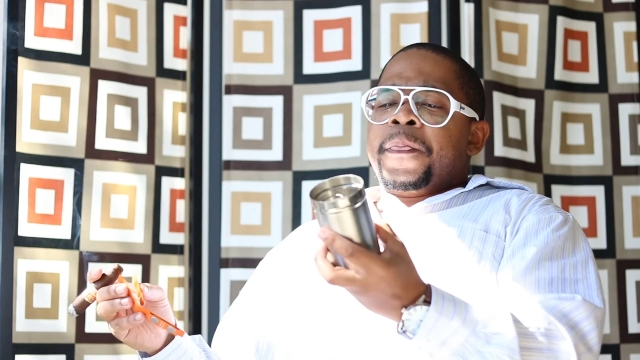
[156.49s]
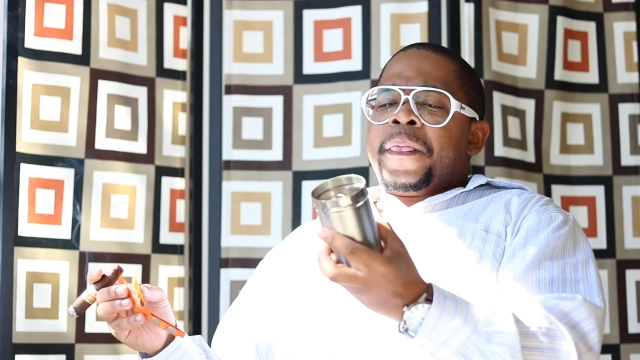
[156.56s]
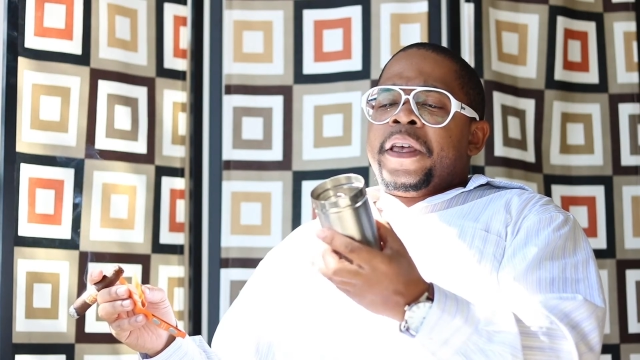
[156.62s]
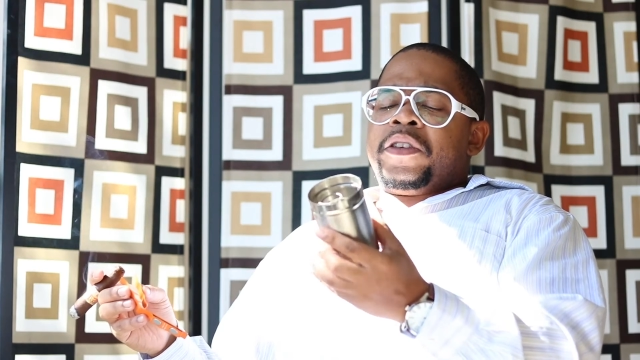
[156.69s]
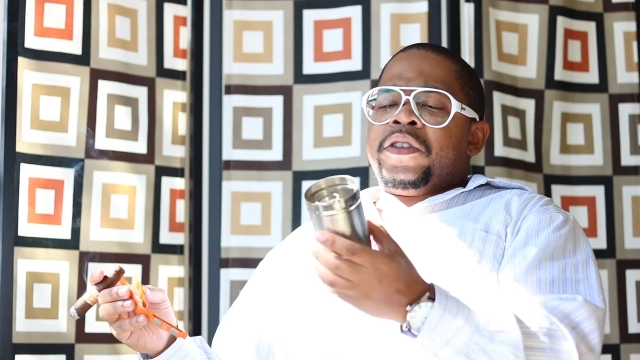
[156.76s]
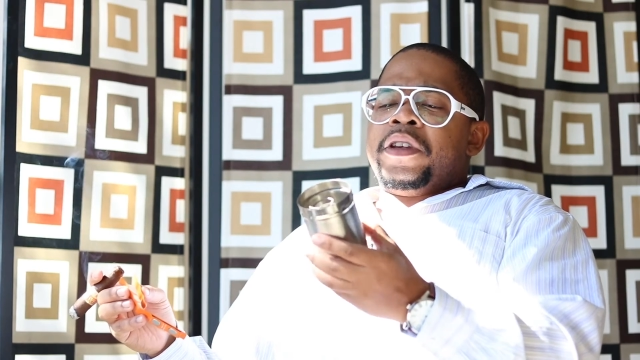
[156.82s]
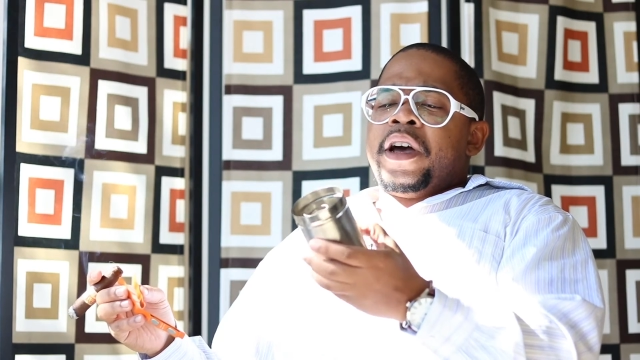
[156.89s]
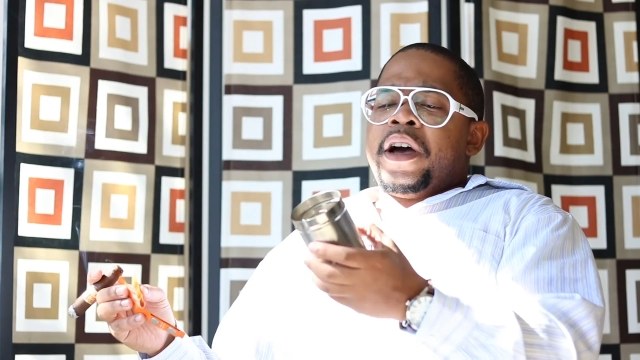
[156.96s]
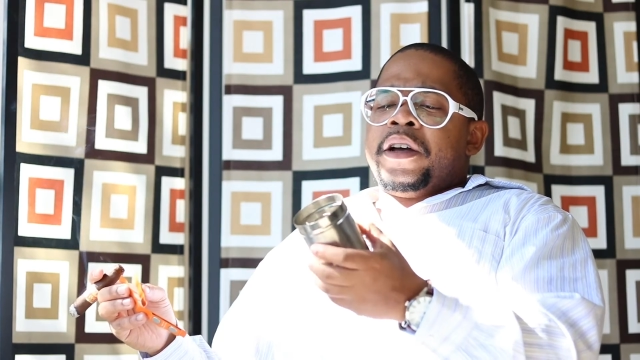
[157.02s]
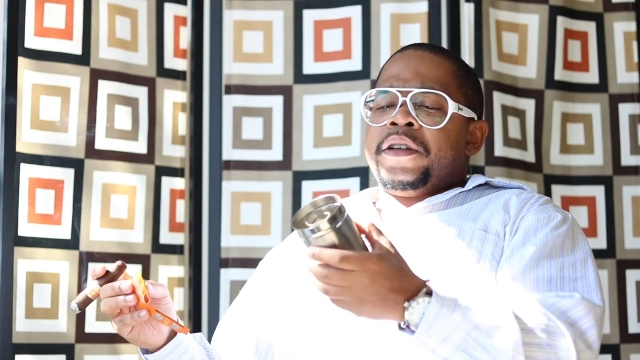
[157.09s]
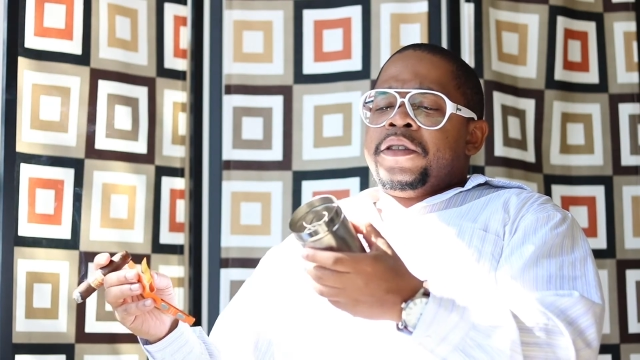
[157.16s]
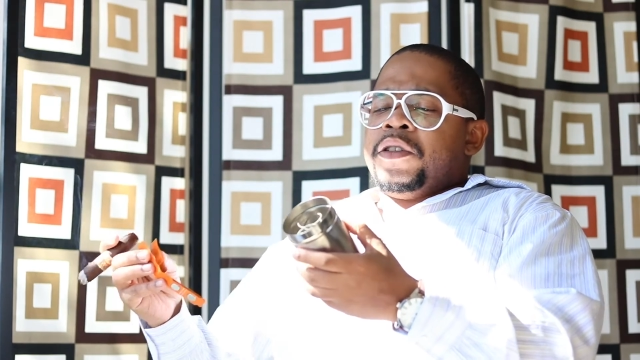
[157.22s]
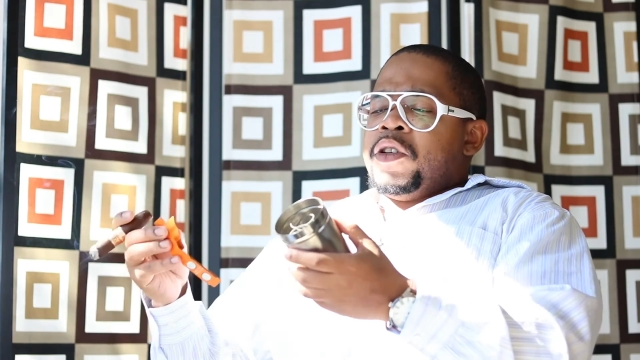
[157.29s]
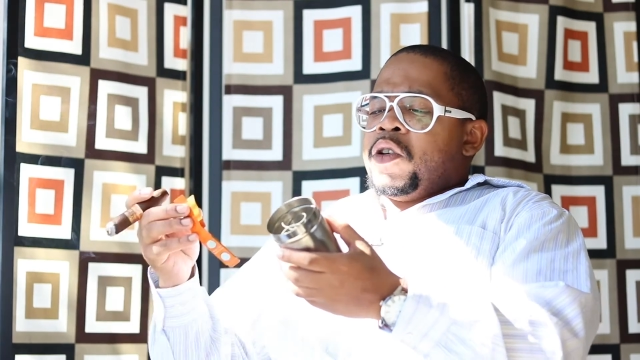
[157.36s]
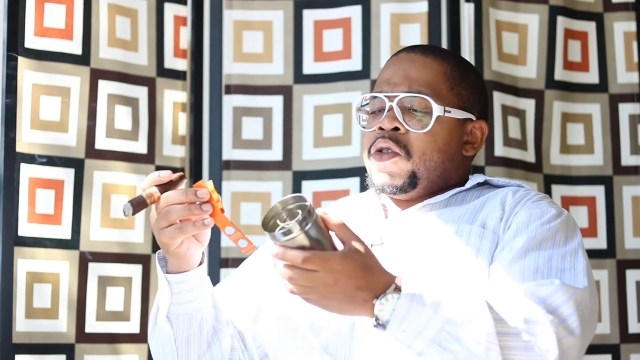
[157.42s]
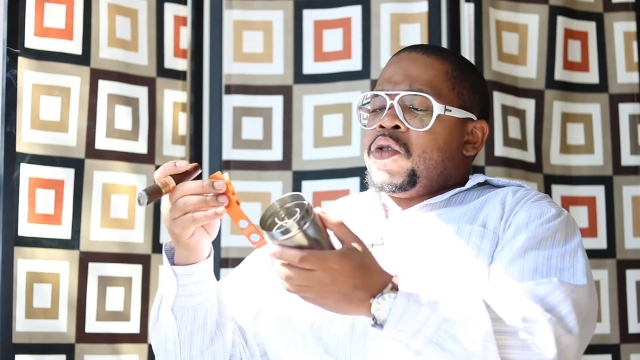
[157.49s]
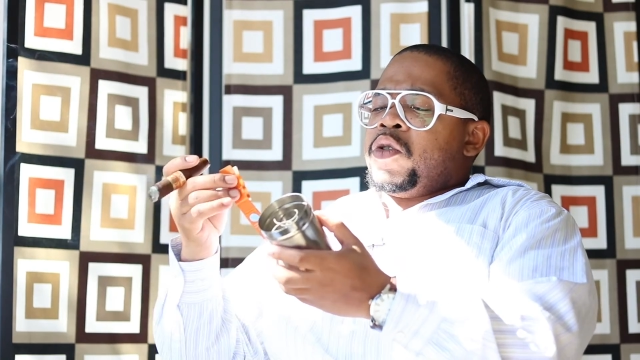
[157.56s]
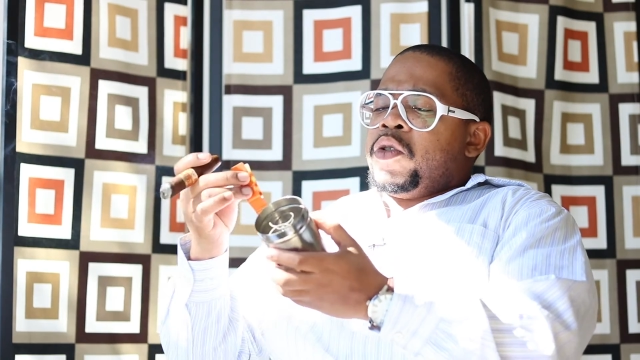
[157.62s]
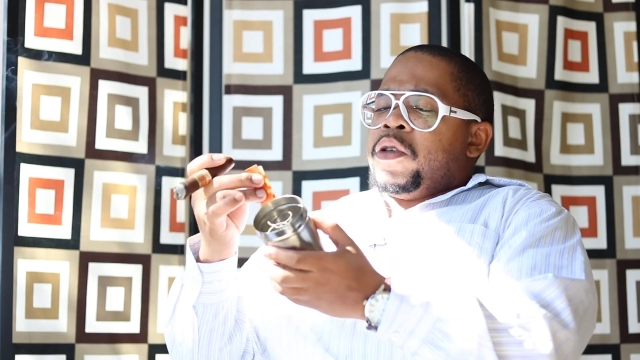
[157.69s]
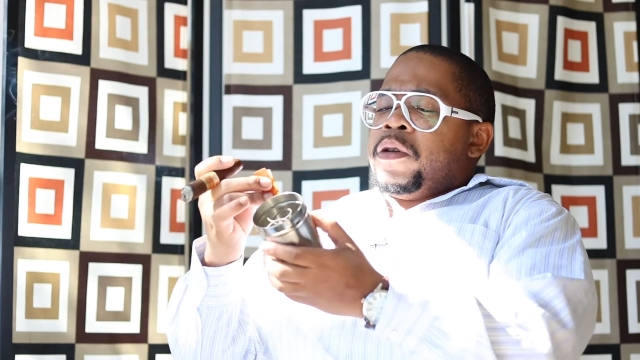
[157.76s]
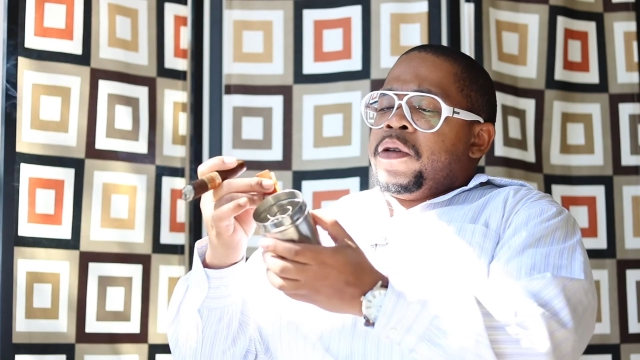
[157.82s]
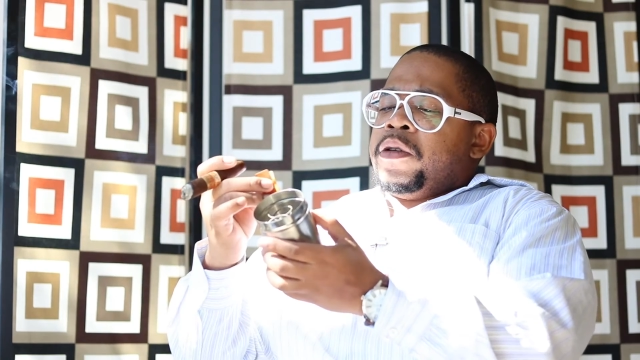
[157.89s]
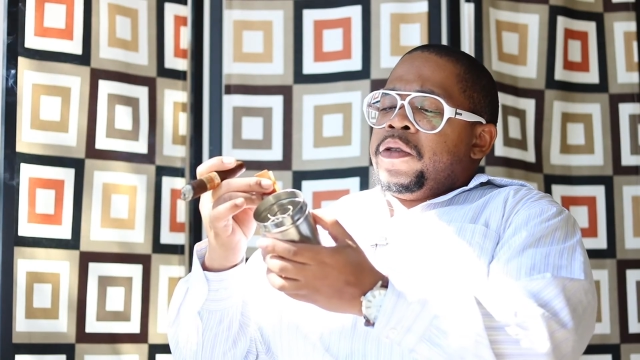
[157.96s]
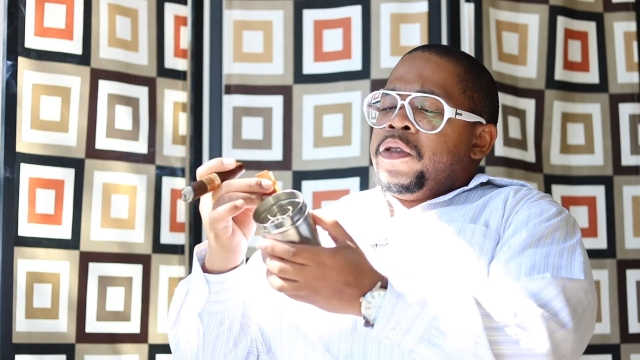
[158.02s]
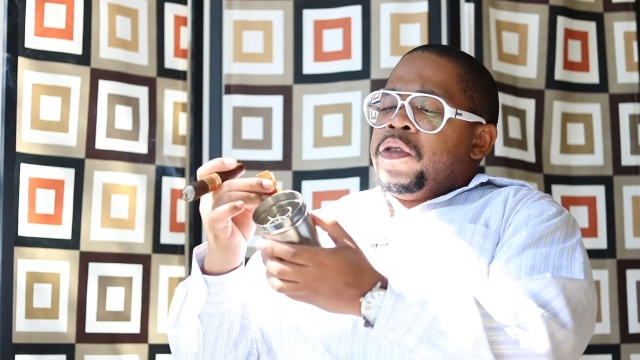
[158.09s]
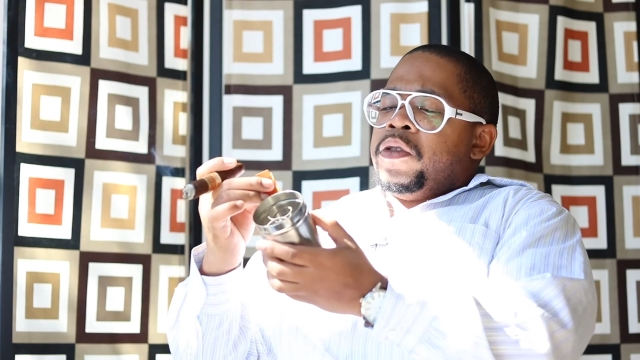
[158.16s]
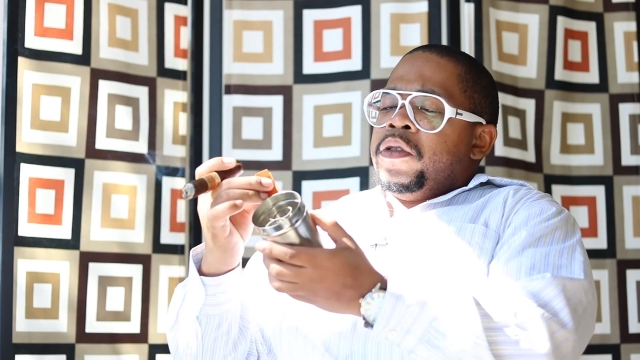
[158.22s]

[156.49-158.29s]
It's not, you know, so the